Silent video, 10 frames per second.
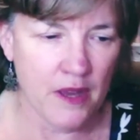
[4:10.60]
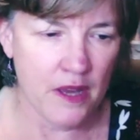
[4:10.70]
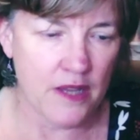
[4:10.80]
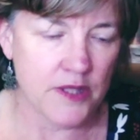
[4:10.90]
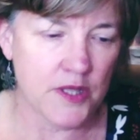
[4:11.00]

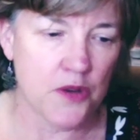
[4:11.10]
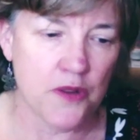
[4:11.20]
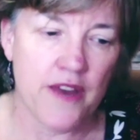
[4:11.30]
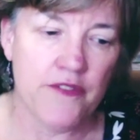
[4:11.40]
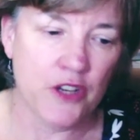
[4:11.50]
And so
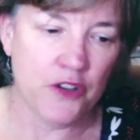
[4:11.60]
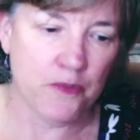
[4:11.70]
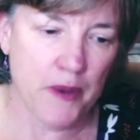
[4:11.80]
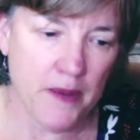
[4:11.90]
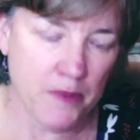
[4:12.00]
they have a lot of
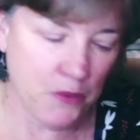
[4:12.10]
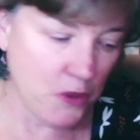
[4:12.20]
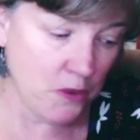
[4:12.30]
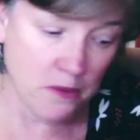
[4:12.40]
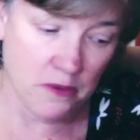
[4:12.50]
people
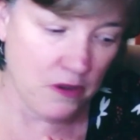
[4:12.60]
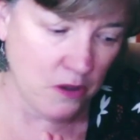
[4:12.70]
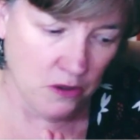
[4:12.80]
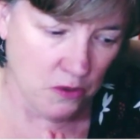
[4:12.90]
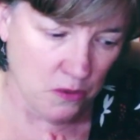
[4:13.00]

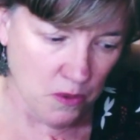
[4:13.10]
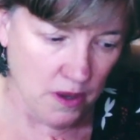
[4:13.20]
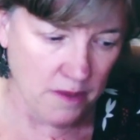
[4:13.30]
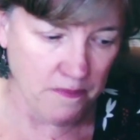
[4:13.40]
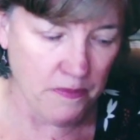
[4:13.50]
who
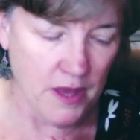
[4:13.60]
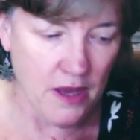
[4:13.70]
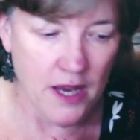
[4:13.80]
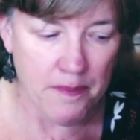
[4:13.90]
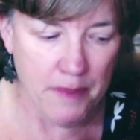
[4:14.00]

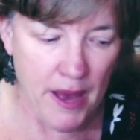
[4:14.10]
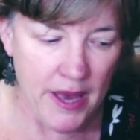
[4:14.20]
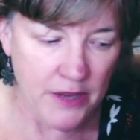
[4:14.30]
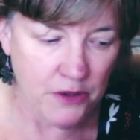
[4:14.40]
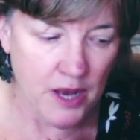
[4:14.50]
are
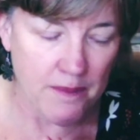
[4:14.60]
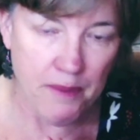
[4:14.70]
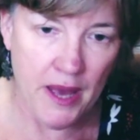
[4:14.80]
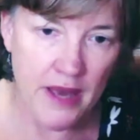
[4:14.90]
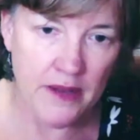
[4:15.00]
paid or
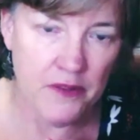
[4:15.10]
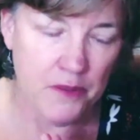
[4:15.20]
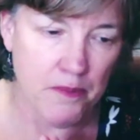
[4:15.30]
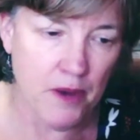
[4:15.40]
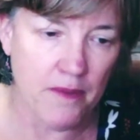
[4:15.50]
unpaid that
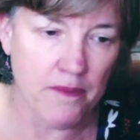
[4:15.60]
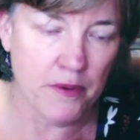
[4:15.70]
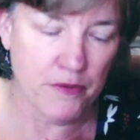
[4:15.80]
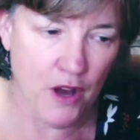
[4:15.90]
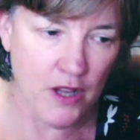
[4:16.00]
might
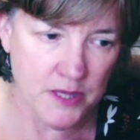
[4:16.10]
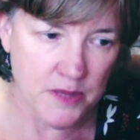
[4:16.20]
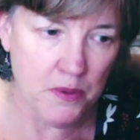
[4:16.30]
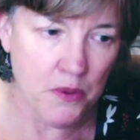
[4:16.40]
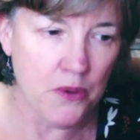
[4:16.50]
provide
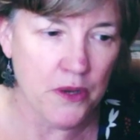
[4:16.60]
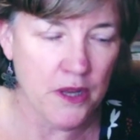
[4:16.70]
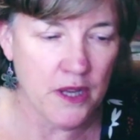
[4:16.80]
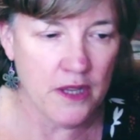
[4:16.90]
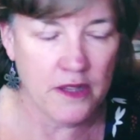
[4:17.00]
support.
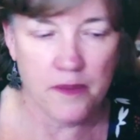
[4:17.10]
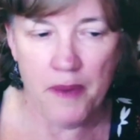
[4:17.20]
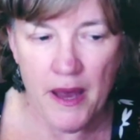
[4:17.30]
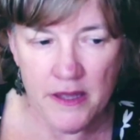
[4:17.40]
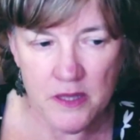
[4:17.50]
And the
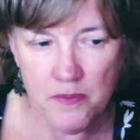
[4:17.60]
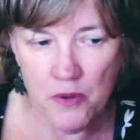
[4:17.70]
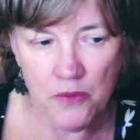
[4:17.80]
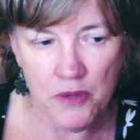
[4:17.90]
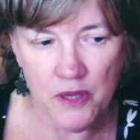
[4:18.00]
paid
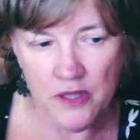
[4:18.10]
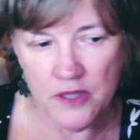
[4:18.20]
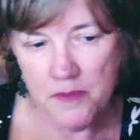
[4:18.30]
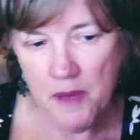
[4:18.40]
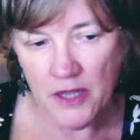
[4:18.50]
support workers
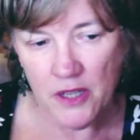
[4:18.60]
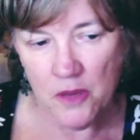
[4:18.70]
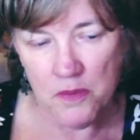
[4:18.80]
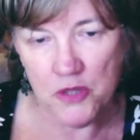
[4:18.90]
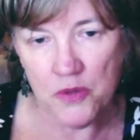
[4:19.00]
might go
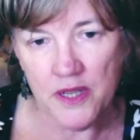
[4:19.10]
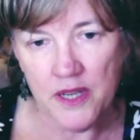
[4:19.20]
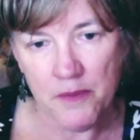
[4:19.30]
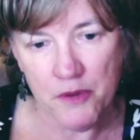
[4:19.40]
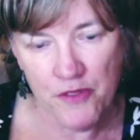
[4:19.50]
between a
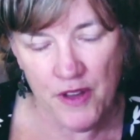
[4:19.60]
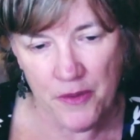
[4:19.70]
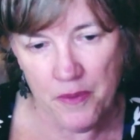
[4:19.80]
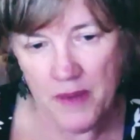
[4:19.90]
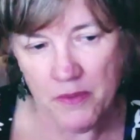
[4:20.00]
number of
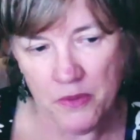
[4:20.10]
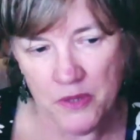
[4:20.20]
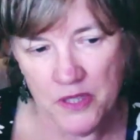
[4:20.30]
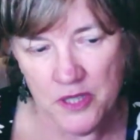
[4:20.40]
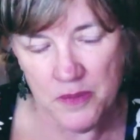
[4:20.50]
other people
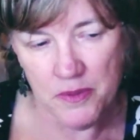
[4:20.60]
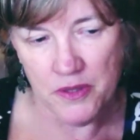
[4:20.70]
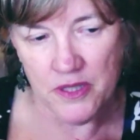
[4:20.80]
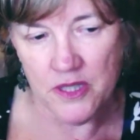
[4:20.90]
with disabilities.